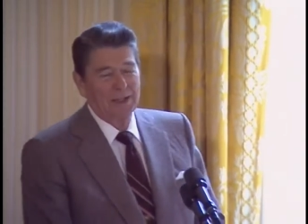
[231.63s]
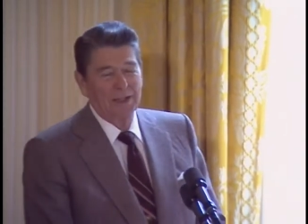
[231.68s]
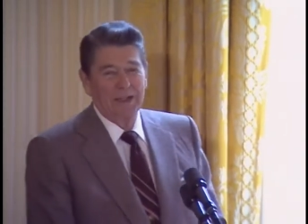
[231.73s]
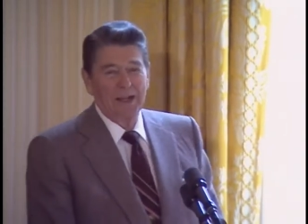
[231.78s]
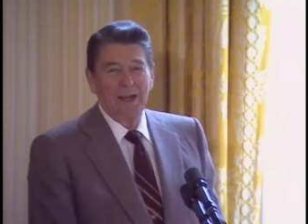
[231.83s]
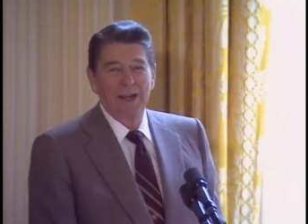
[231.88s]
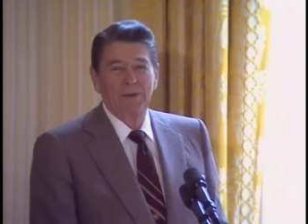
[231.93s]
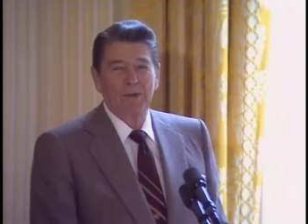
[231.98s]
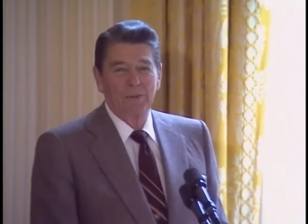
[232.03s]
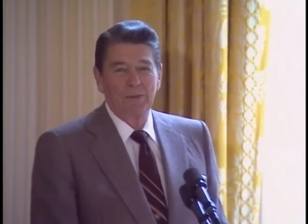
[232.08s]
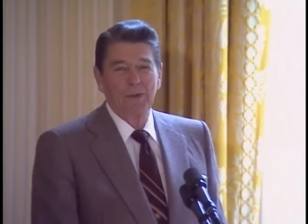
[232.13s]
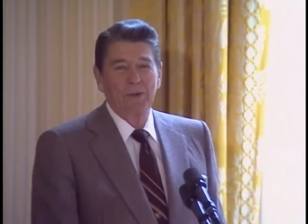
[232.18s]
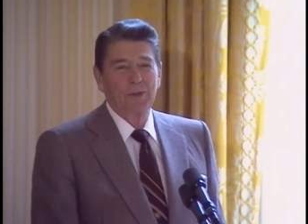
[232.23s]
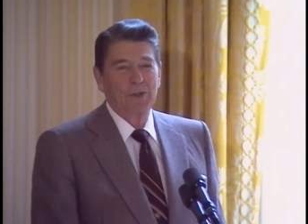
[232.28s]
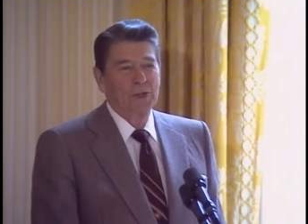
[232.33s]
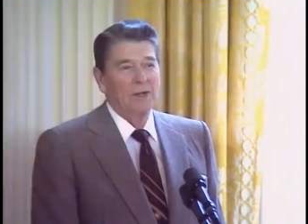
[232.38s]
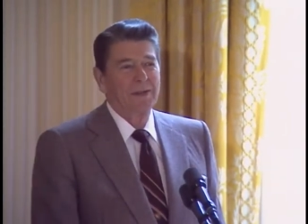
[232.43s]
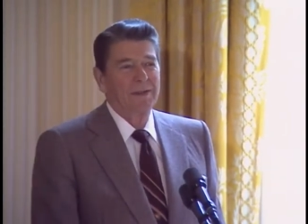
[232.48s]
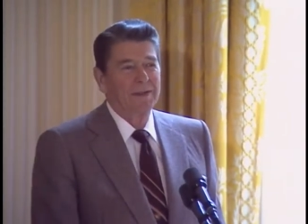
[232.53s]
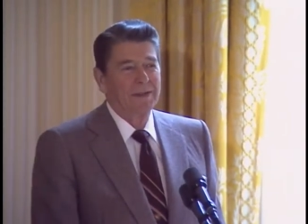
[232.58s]
the
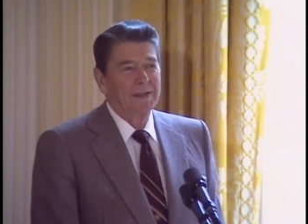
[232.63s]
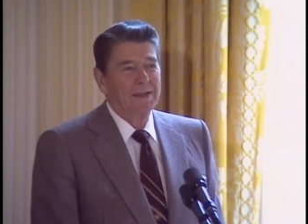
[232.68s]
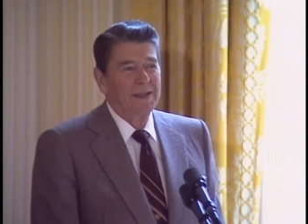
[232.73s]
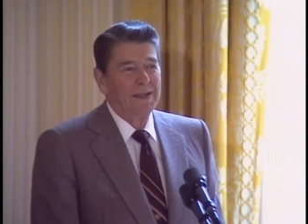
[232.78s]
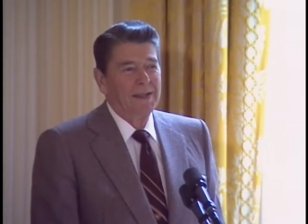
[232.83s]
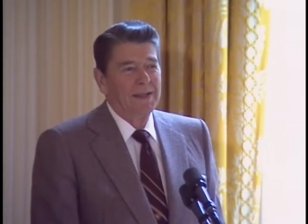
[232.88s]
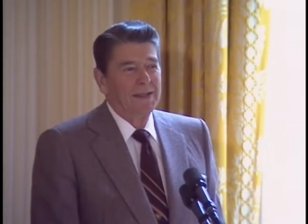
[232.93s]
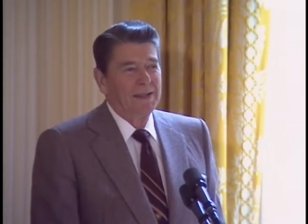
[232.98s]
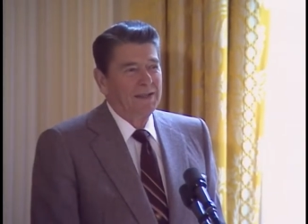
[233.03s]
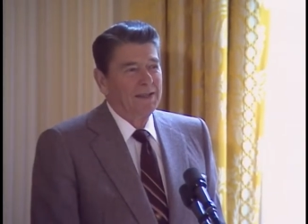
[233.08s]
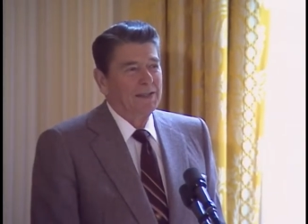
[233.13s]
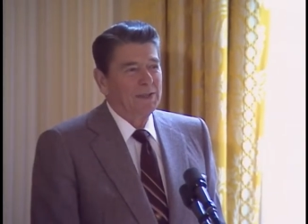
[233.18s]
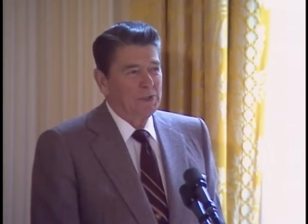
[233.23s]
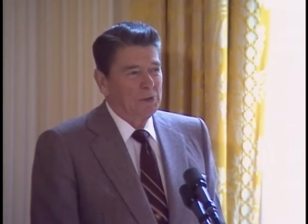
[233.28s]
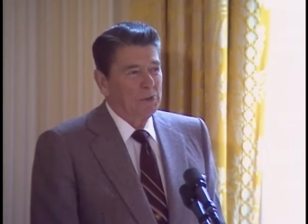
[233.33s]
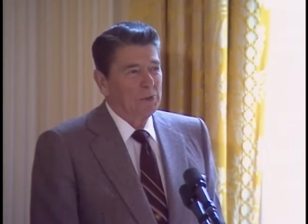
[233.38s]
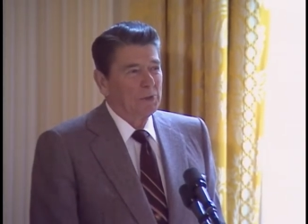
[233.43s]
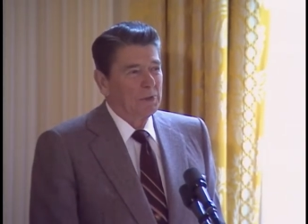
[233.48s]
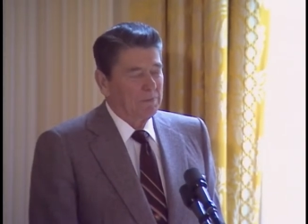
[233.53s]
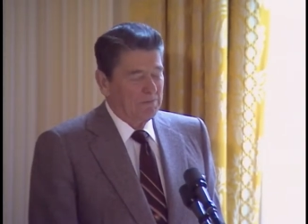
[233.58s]
contribution that
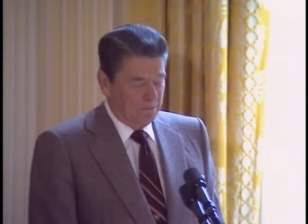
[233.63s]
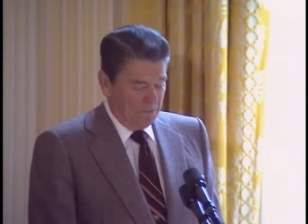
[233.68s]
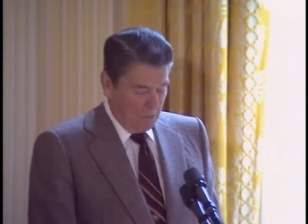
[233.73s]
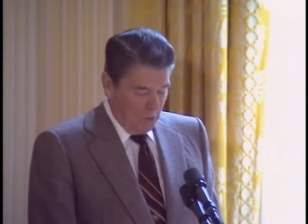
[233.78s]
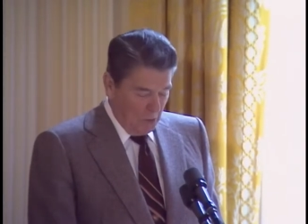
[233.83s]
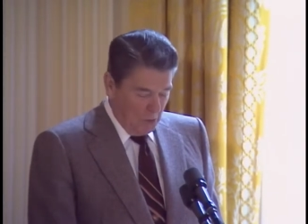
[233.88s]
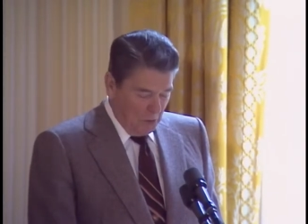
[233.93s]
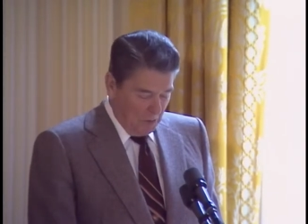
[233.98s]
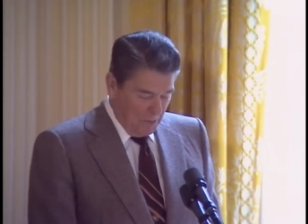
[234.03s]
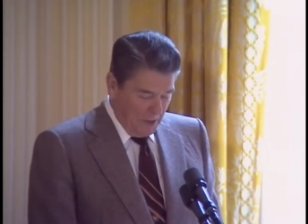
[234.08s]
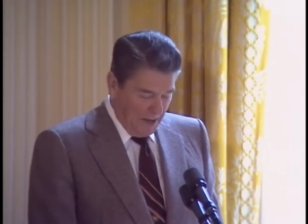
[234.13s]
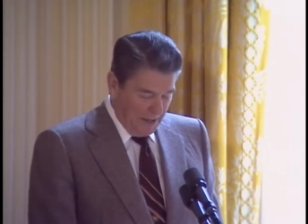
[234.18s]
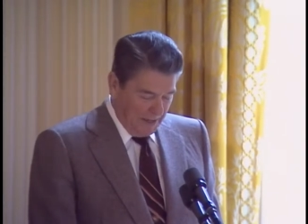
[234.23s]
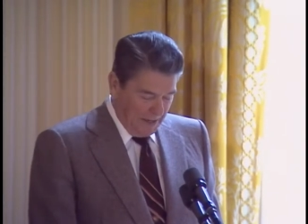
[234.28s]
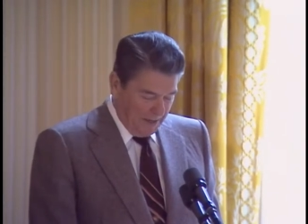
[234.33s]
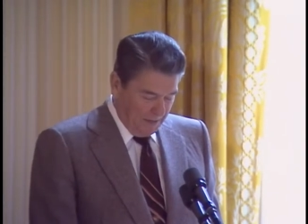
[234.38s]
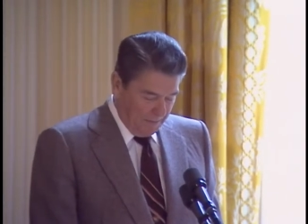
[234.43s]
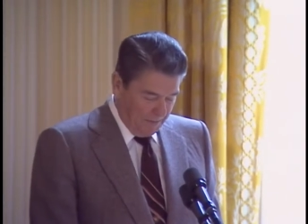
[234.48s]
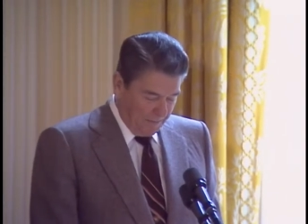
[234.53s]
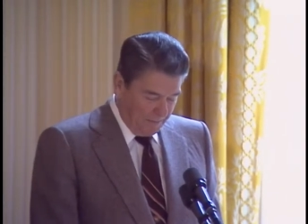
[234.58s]
you're all
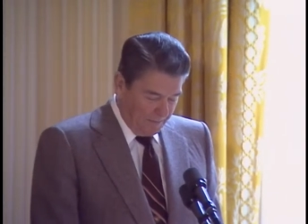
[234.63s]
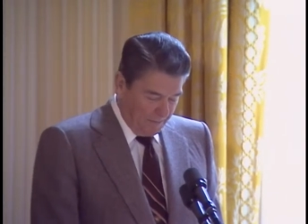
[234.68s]
making.